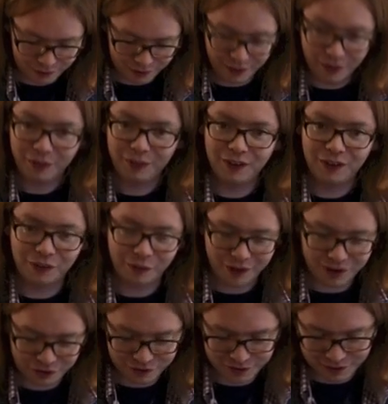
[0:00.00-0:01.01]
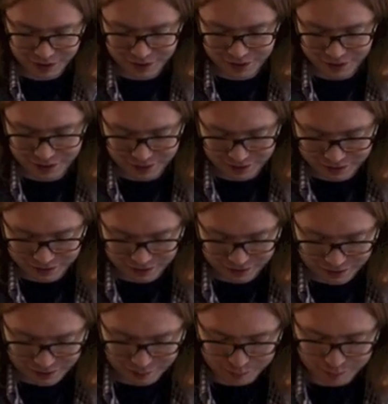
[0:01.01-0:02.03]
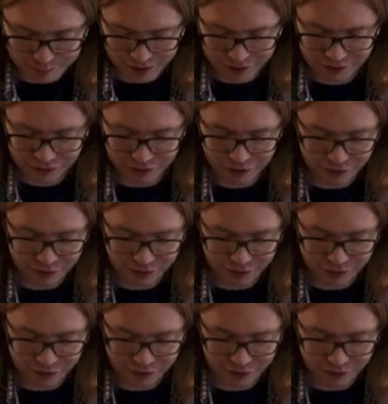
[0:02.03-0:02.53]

that these are actually based